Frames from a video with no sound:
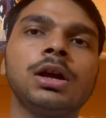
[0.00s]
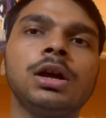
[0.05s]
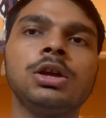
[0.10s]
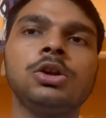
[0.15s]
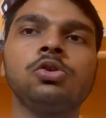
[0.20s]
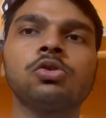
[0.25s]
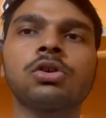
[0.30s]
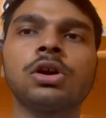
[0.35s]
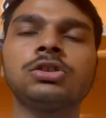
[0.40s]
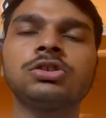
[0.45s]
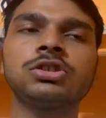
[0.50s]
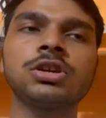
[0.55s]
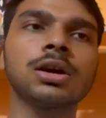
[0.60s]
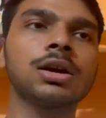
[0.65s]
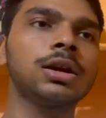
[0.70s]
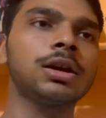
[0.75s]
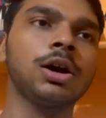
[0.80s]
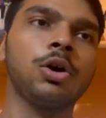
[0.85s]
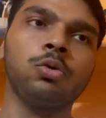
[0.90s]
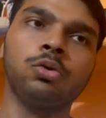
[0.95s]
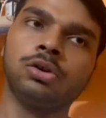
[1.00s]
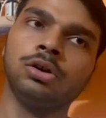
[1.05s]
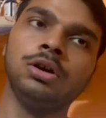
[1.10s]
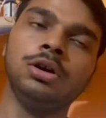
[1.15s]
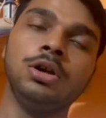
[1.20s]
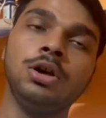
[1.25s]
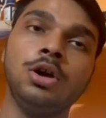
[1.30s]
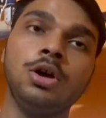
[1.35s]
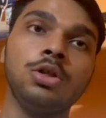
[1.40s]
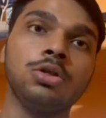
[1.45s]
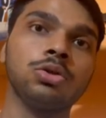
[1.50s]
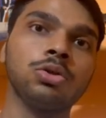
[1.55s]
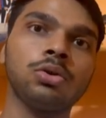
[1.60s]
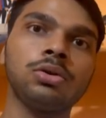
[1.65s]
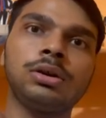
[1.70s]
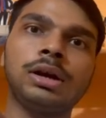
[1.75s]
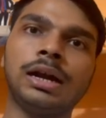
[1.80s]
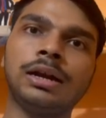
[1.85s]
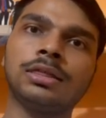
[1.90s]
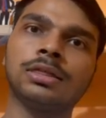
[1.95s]
You can check it out. So
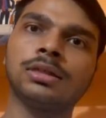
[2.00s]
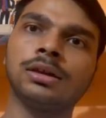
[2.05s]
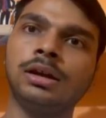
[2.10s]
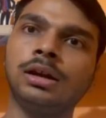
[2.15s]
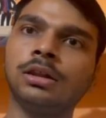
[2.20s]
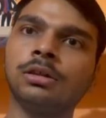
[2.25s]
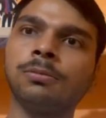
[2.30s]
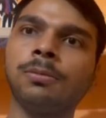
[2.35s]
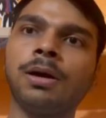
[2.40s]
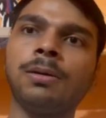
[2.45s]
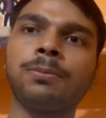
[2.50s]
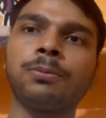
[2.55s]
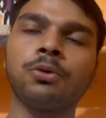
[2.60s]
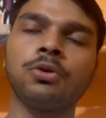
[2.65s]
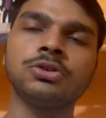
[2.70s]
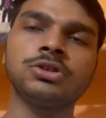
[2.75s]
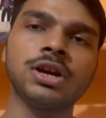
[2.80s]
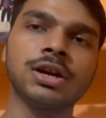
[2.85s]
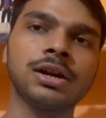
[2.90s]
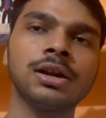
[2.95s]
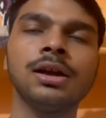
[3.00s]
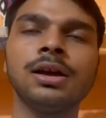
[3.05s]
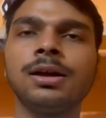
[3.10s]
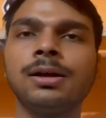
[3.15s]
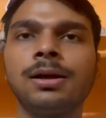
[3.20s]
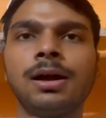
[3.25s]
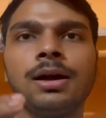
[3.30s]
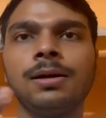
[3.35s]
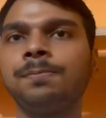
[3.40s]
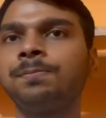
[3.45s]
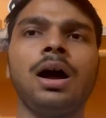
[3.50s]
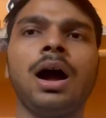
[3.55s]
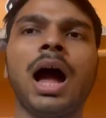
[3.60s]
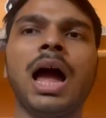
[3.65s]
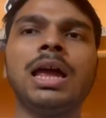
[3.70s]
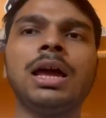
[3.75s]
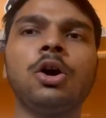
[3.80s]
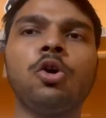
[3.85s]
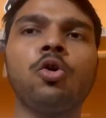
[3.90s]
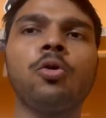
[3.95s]
that's it is my project.
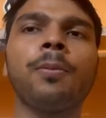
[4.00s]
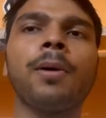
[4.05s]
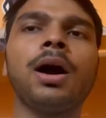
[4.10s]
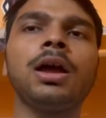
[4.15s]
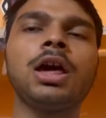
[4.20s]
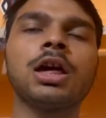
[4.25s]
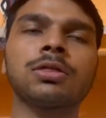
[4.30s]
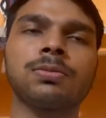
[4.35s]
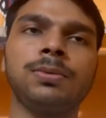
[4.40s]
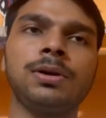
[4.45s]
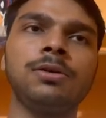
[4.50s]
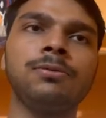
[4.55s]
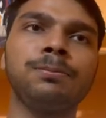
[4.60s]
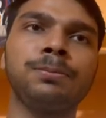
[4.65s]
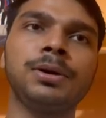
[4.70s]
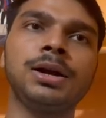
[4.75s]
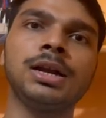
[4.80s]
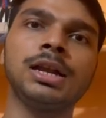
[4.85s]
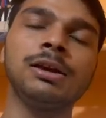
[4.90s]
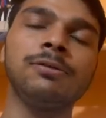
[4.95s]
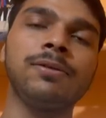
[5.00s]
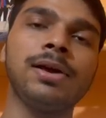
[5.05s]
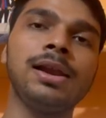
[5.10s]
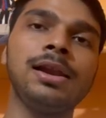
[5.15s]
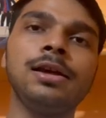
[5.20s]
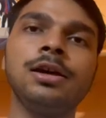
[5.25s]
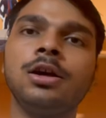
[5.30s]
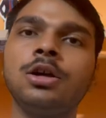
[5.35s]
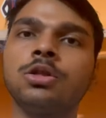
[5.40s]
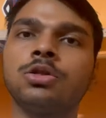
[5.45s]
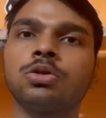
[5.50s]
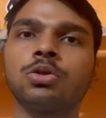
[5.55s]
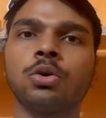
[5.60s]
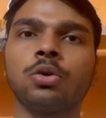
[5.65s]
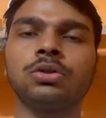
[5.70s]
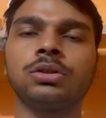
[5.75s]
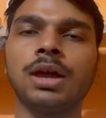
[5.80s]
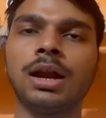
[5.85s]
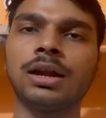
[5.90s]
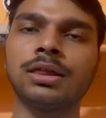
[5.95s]
I hope I explained pretty well. So
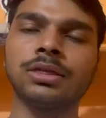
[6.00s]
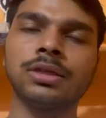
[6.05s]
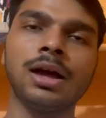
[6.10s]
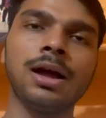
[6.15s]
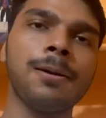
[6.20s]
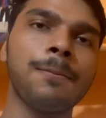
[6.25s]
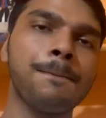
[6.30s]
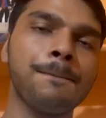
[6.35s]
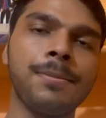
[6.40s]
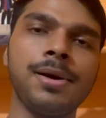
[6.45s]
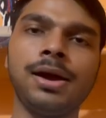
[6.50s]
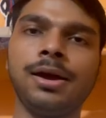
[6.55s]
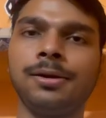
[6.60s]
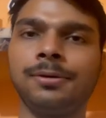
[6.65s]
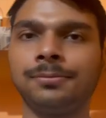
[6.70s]
that's yeah, bye.